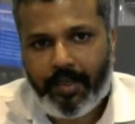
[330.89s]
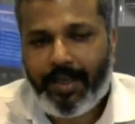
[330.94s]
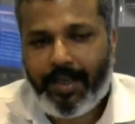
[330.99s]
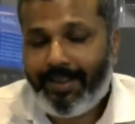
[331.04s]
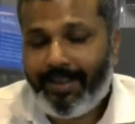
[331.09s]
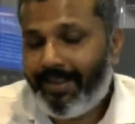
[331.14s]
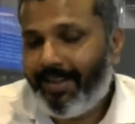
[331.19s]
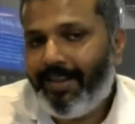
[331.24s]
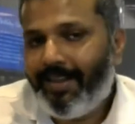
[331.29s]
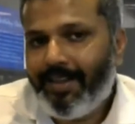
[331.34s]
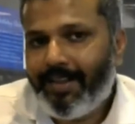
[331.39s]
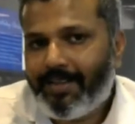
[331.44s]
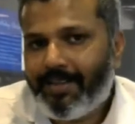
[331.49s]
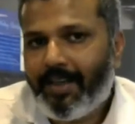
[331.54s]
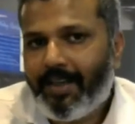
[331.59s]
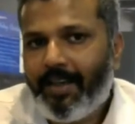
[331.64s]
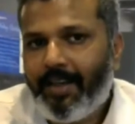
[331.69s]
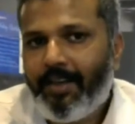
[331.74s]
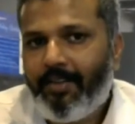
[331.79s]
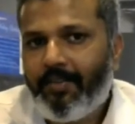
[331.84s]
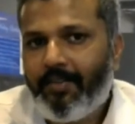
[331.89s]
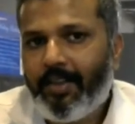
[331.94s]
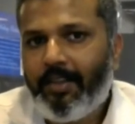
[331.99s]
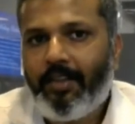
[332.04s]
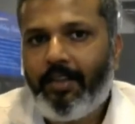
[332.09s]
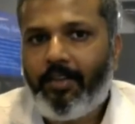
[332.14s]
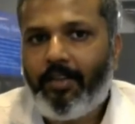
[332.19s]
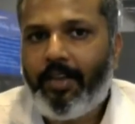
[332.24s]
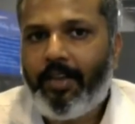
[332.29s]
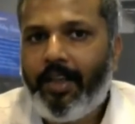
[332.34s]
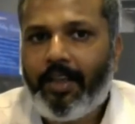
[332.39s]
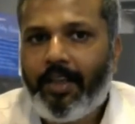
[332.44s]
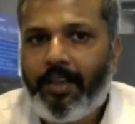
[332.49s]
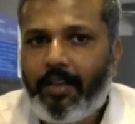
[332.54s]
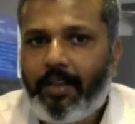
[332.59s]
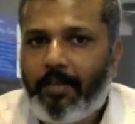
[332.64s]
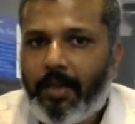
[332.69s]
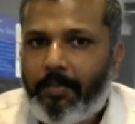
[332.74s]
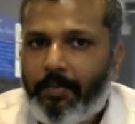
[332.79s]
and then decide whether to take them up